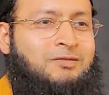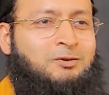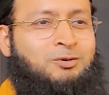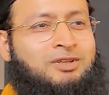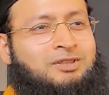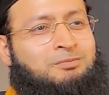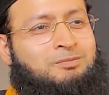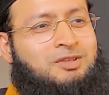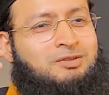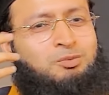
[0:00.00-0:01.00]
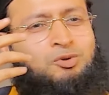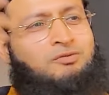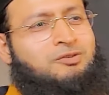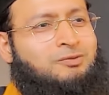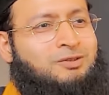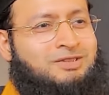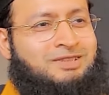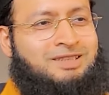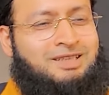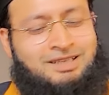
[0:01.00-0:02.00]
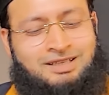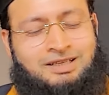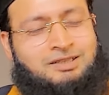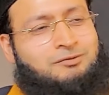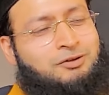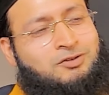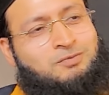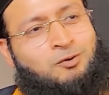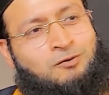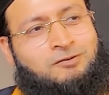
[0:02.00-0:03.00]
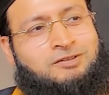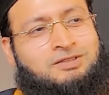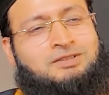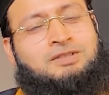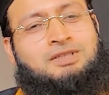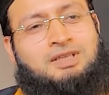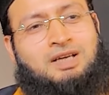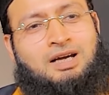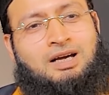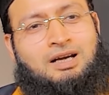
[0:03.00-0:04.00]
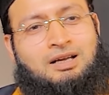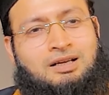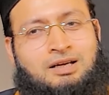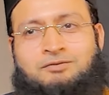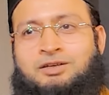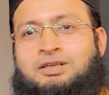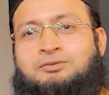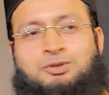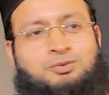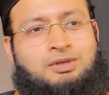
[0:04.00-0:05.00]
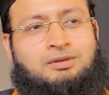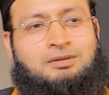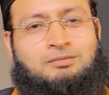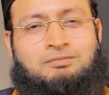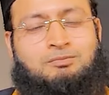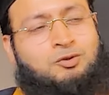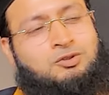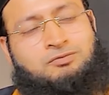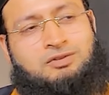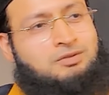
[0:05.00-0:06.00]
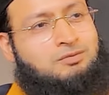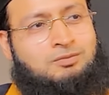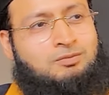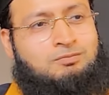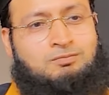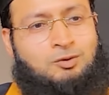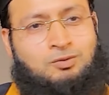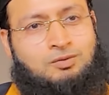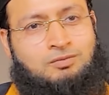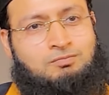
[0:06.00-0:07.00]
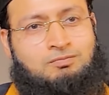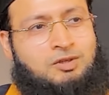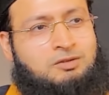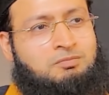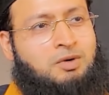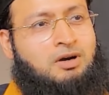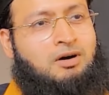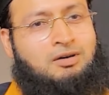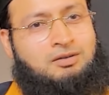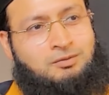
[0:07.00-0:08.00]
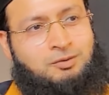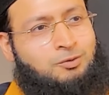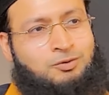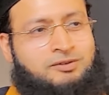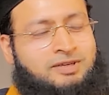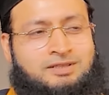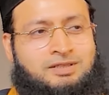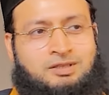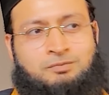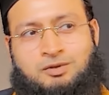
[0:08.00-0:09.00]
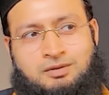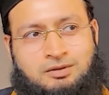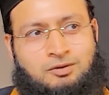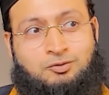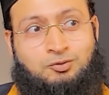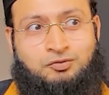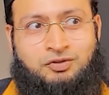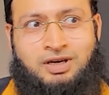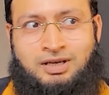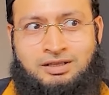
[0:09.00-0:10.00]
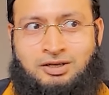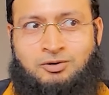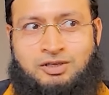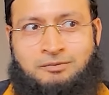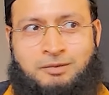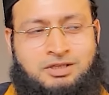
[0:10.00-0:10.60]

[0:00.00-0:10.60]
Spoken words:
Now look at this beautiful verse. It's a very small verse, and every individual, most of us know this by heart and we know the translation, but the Sufiya and the Awliya